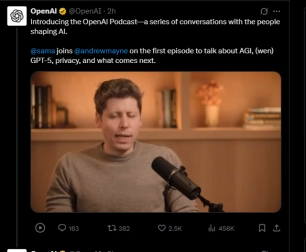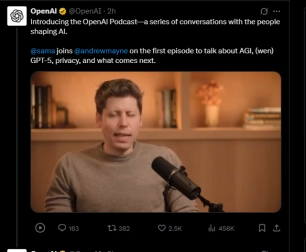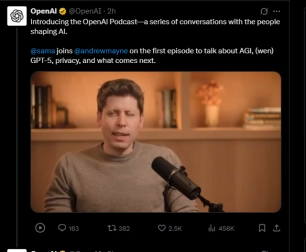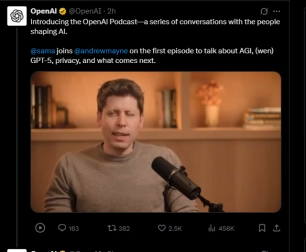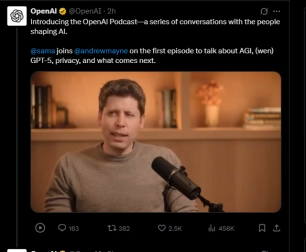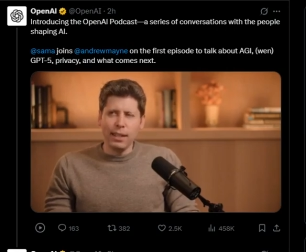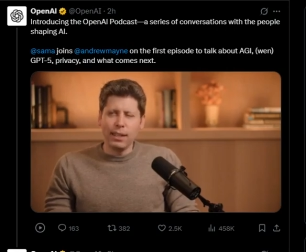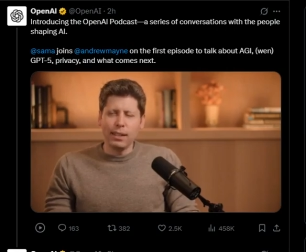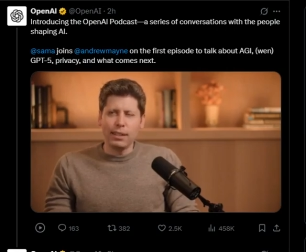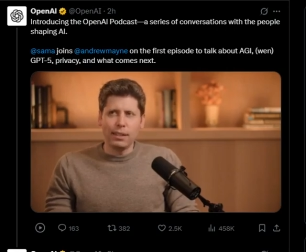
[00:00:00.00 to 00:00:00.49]
I
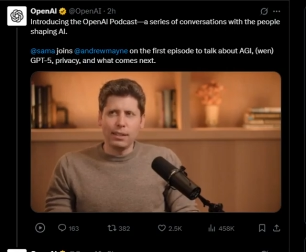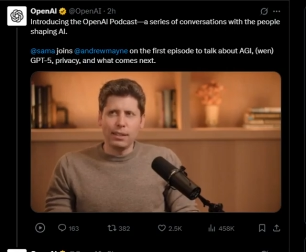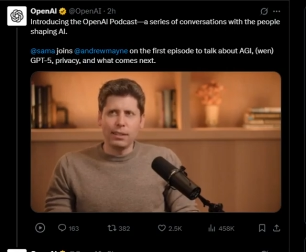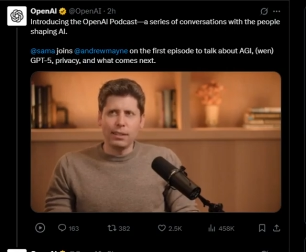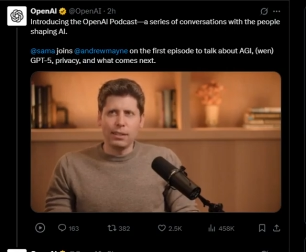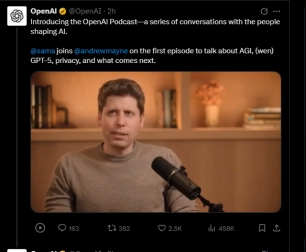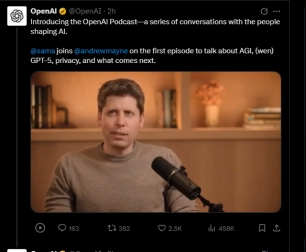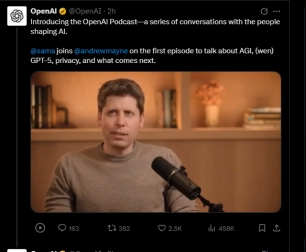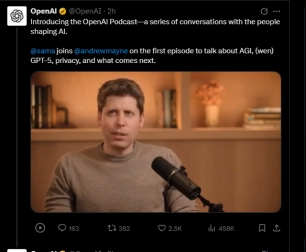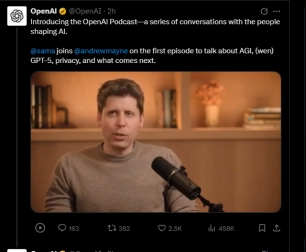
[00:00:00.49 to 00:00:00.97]
think
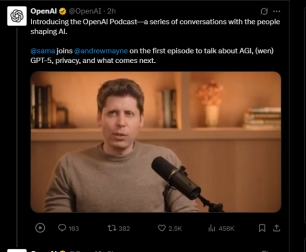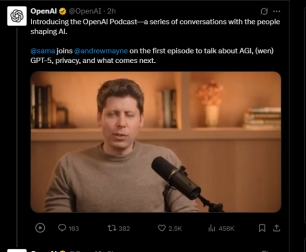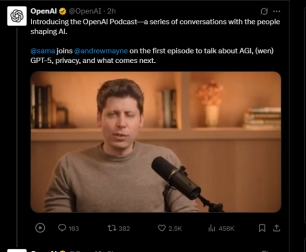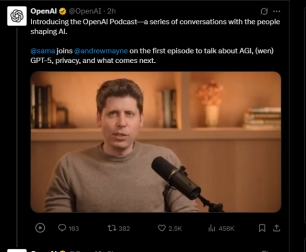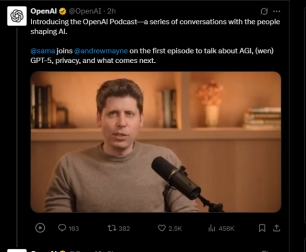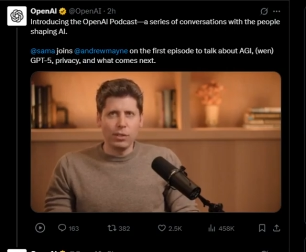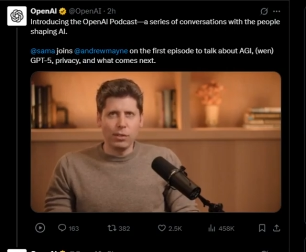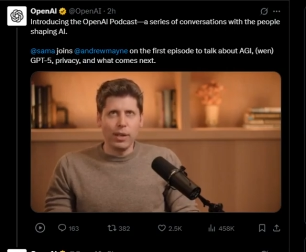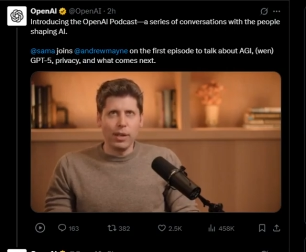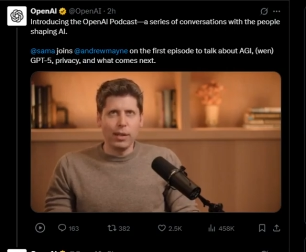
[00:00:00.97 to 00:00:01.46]

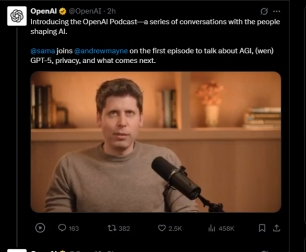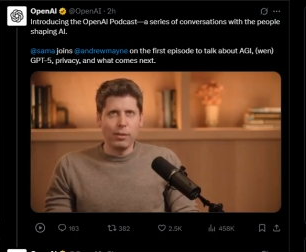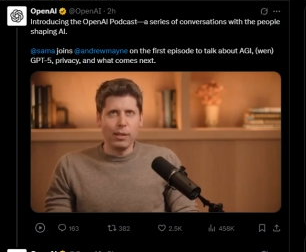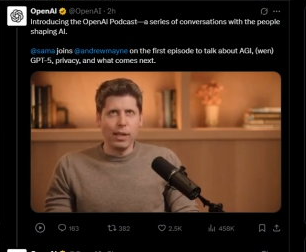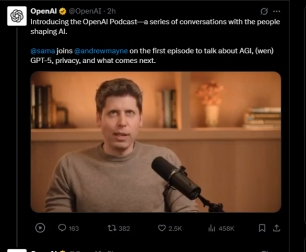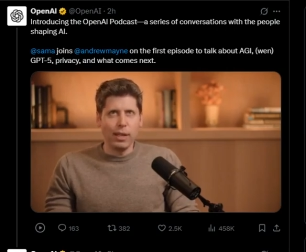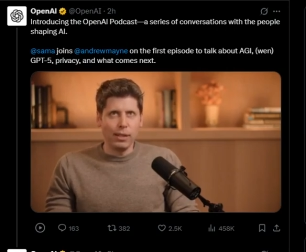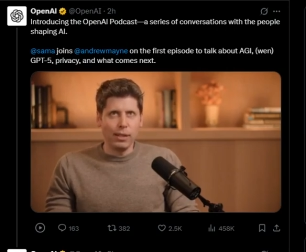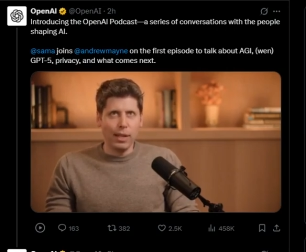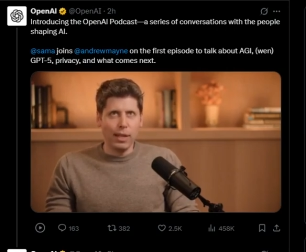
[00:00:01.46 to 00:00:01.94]
also
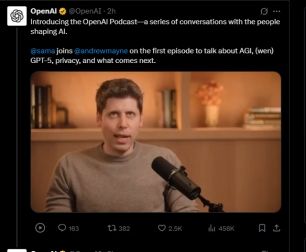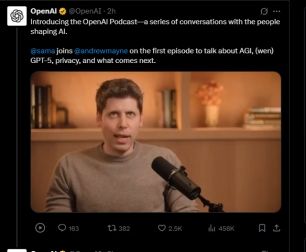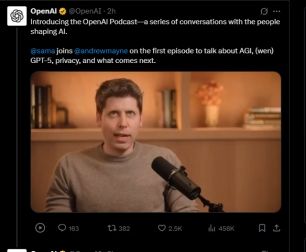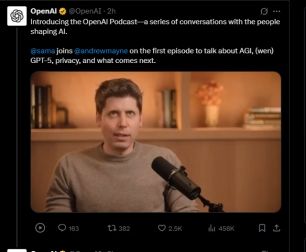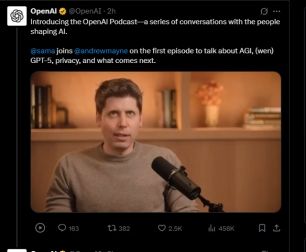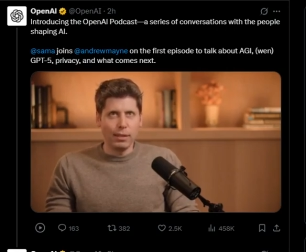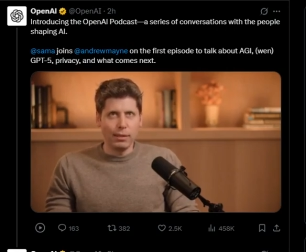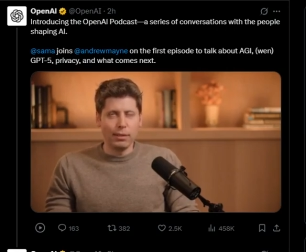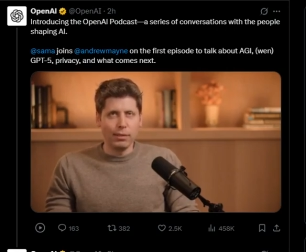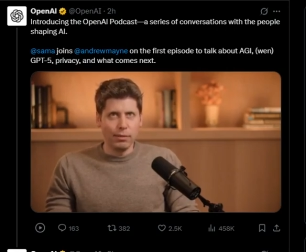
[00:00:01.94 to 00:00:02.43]

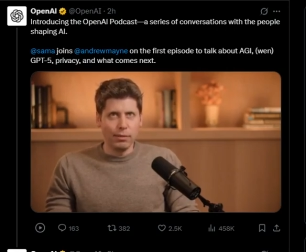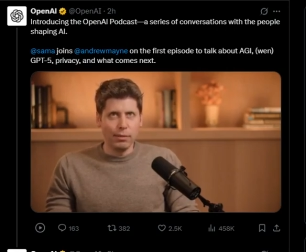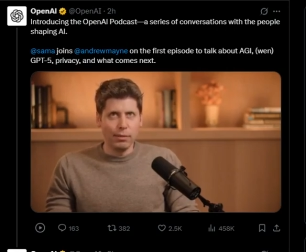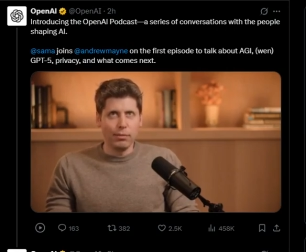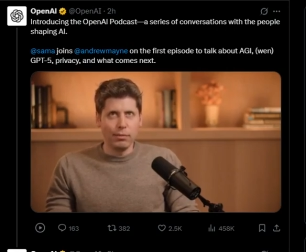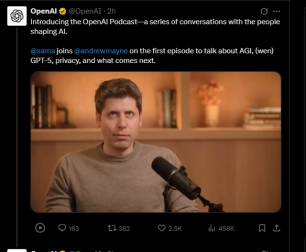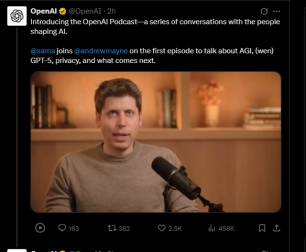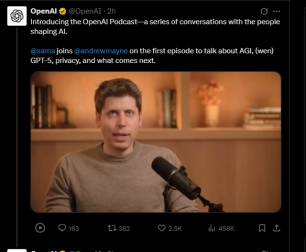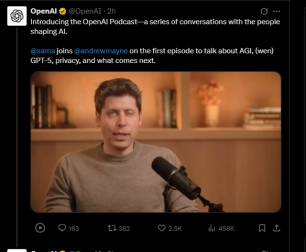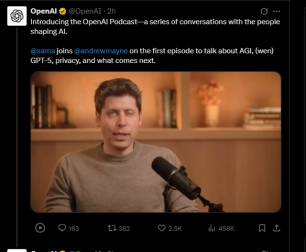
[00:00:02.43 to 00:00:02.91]

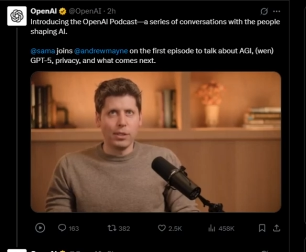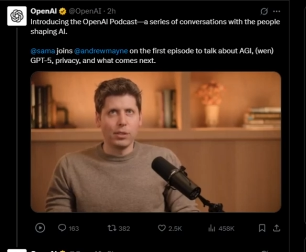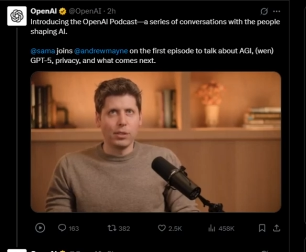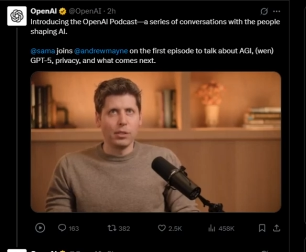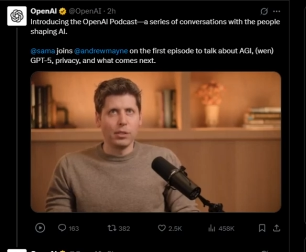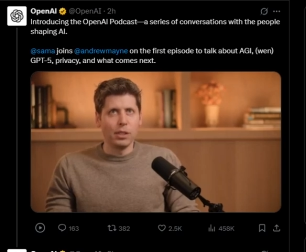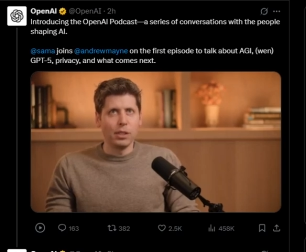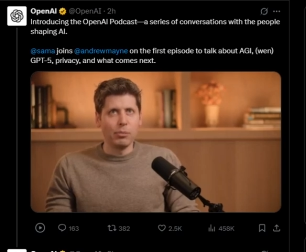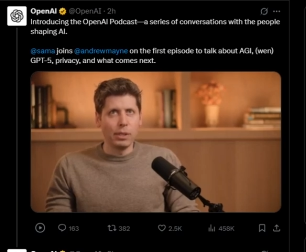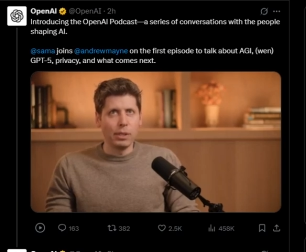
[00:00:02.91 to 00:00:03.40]

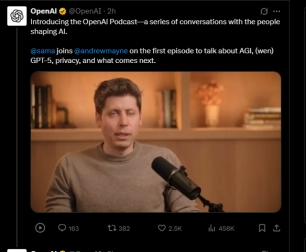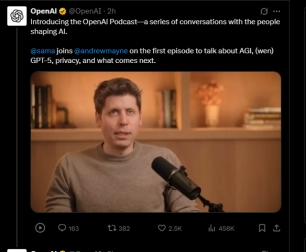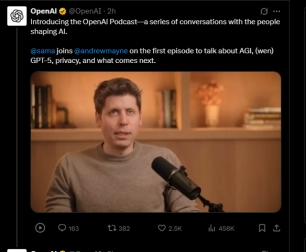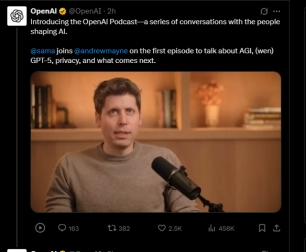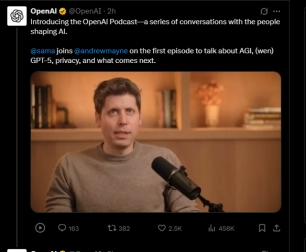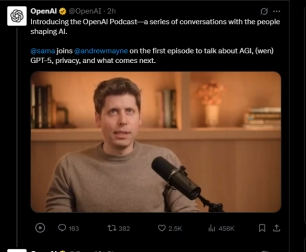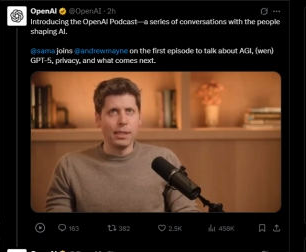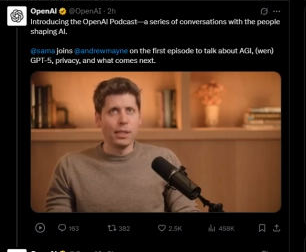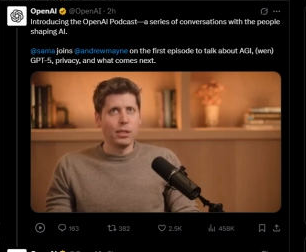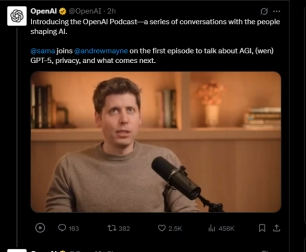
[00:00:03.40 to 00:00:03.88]
externally, but
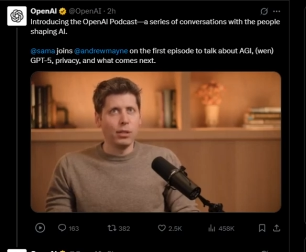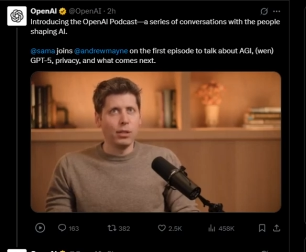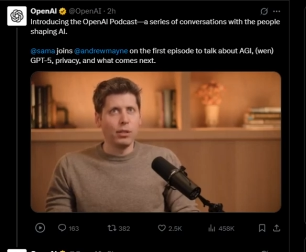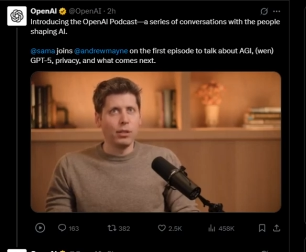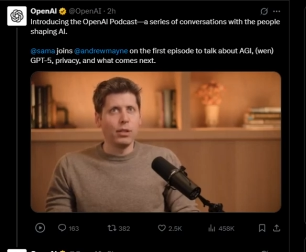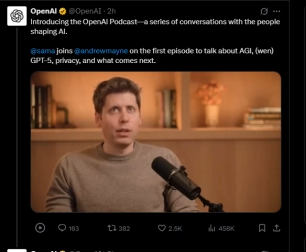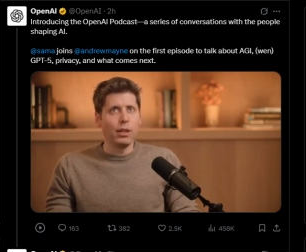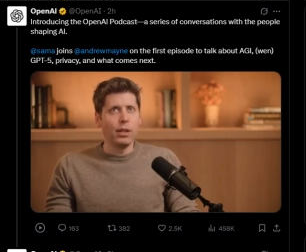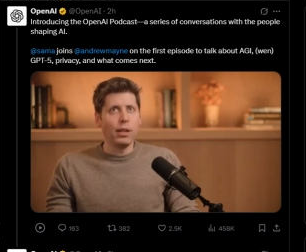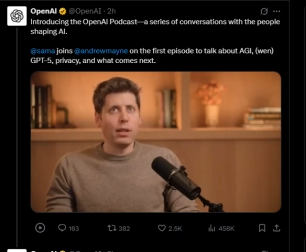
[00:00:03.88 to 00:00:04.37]
at least
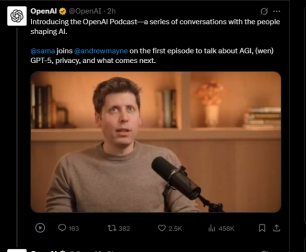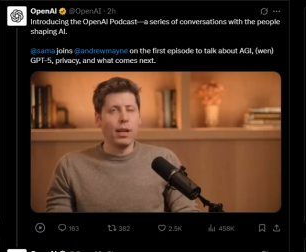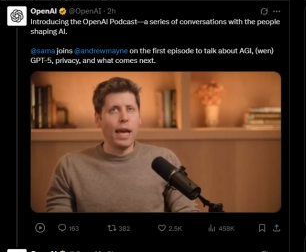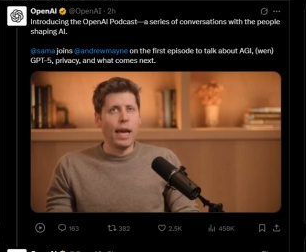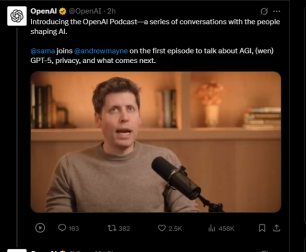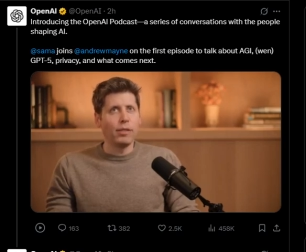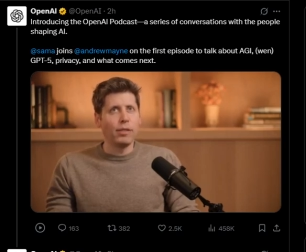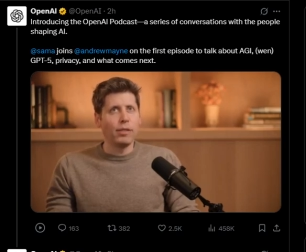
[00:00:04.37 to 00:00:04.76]
internally,